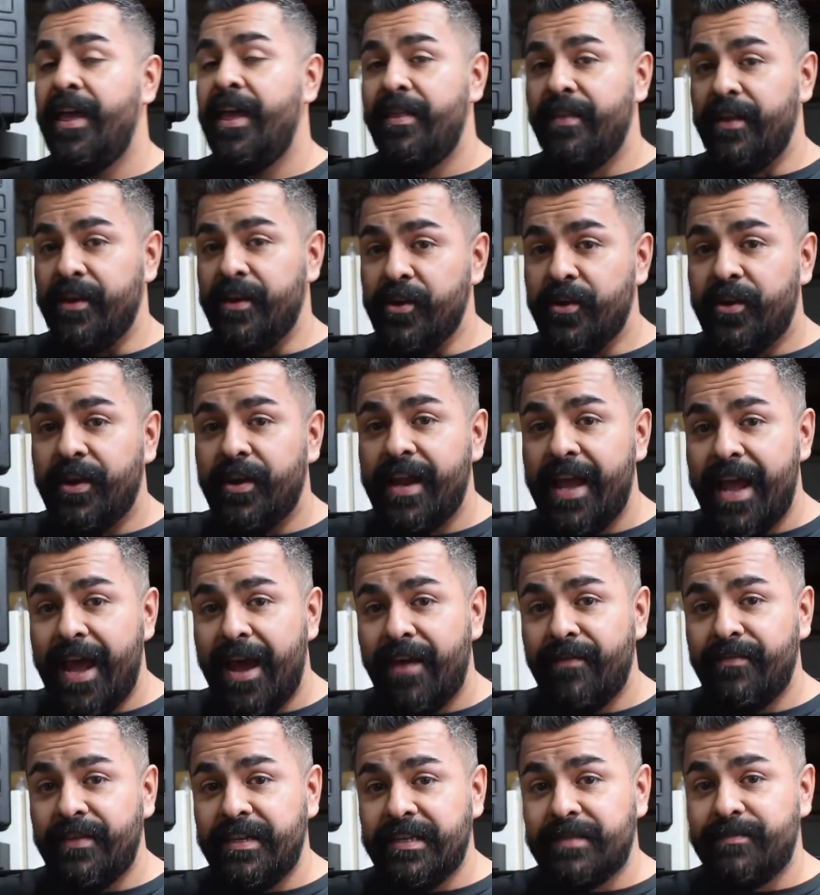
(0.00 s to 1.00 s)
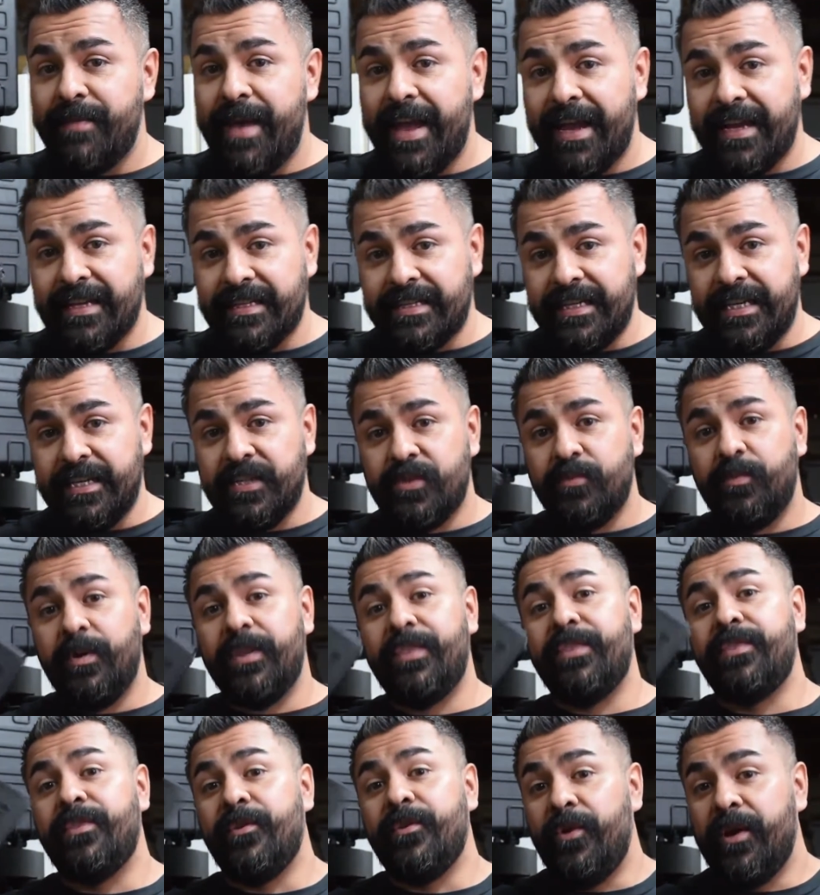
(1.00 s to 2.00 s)
then you can have these magazines
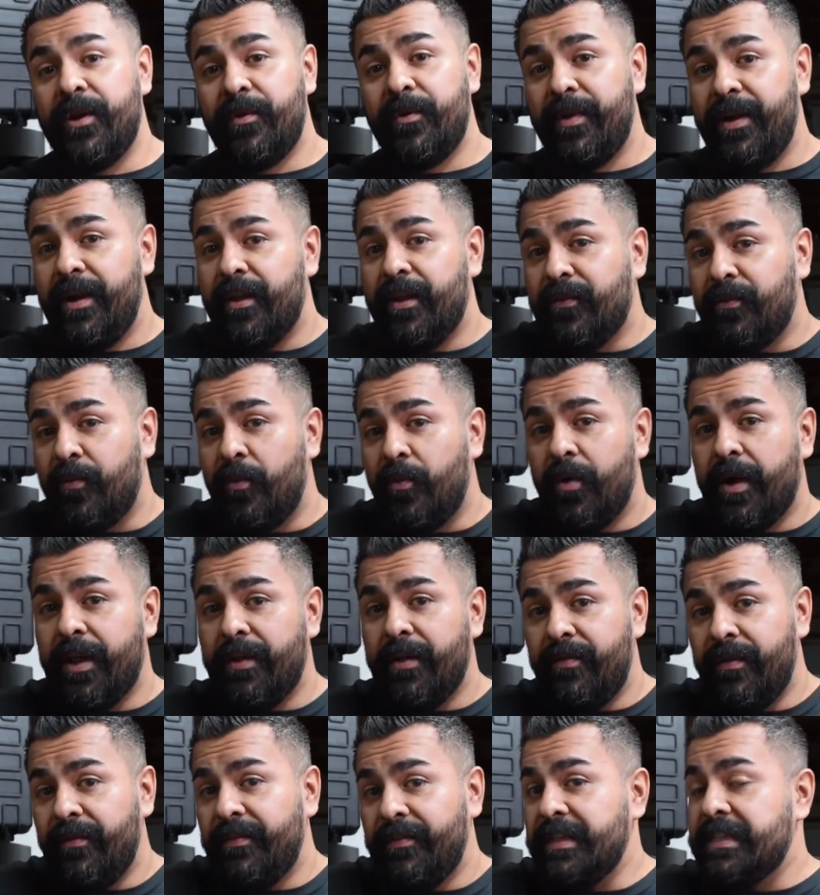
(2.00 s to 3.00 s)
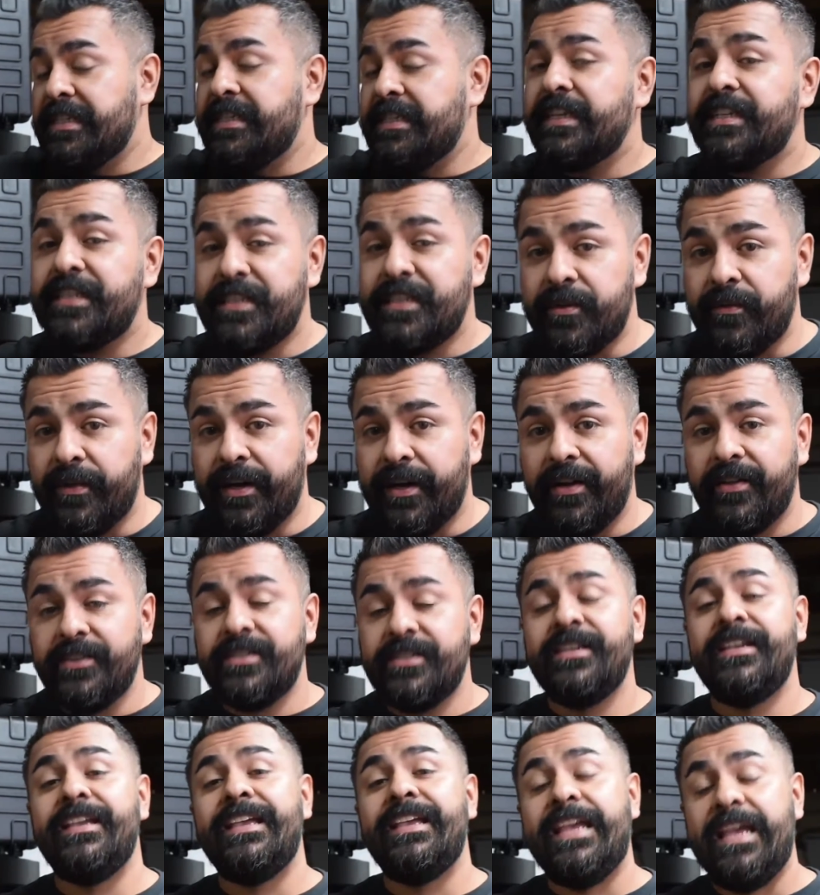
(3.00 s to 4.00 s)
with 30 rounds, 40, 50, 60
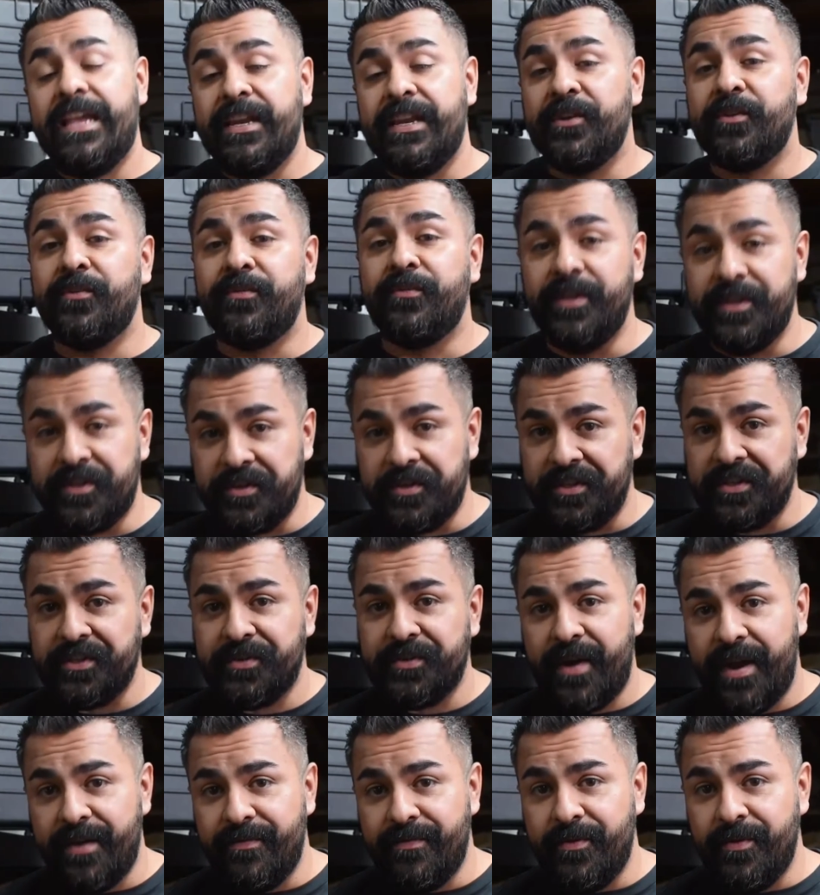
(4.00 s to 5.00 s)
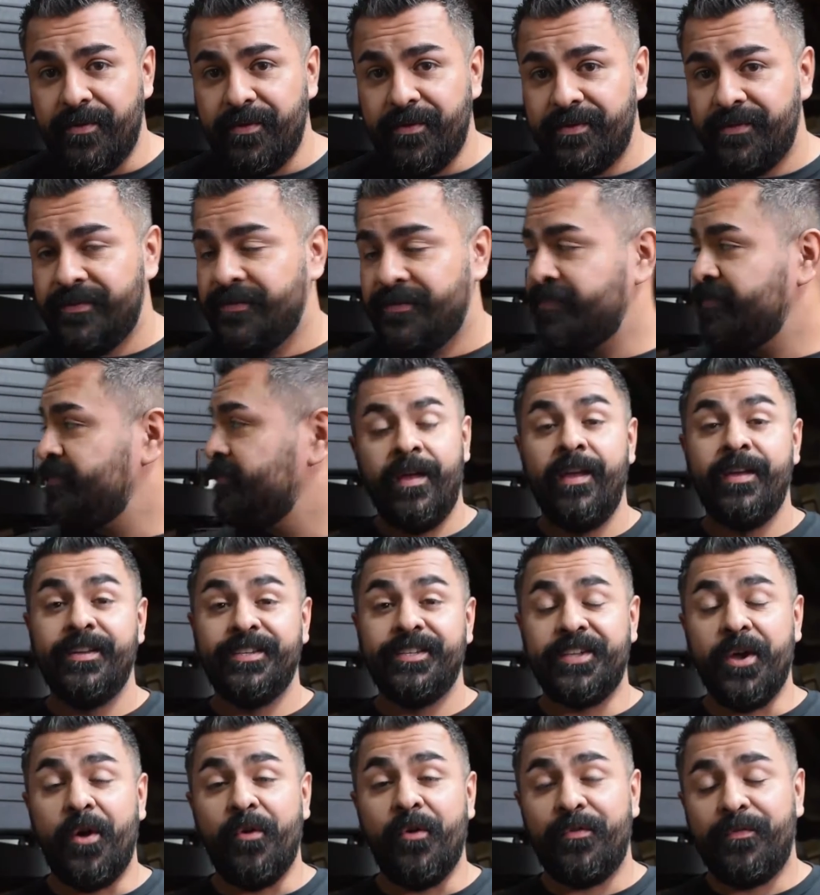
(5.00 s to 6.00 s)
rounds in your featureless rifle.
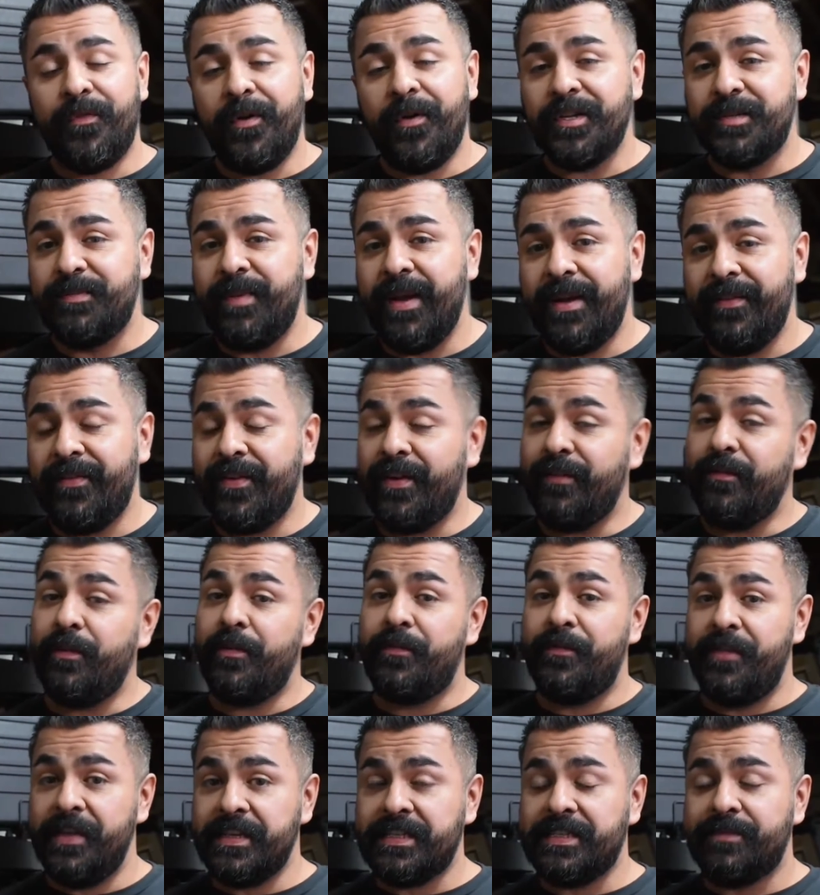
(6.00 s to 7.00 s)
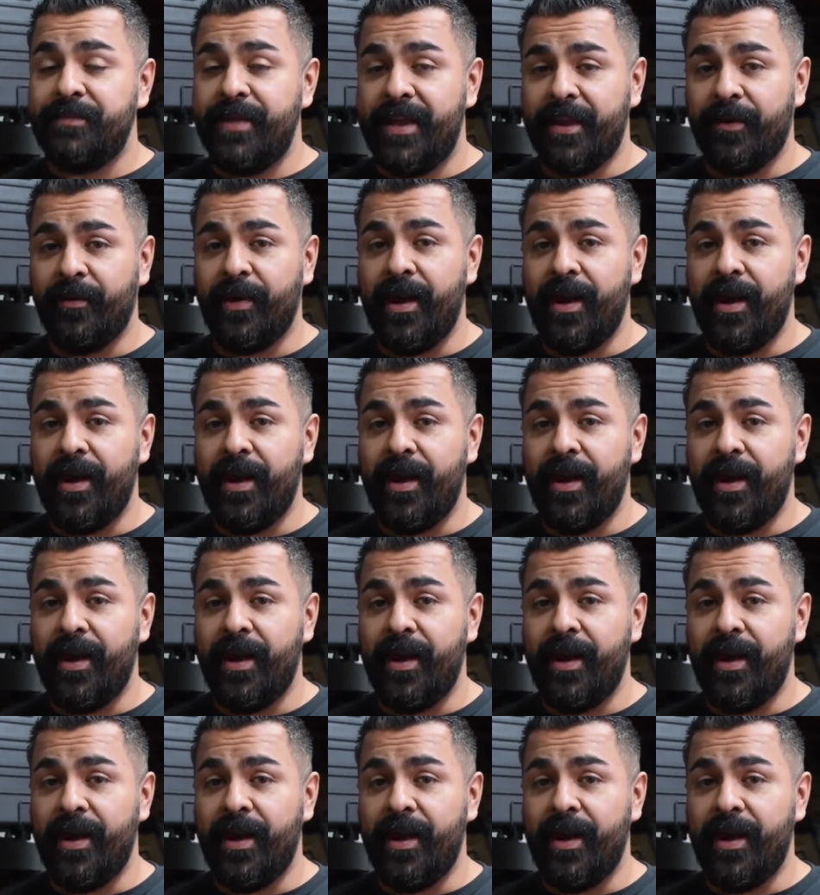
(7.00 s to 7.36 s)
So, first benefit of a fixed mag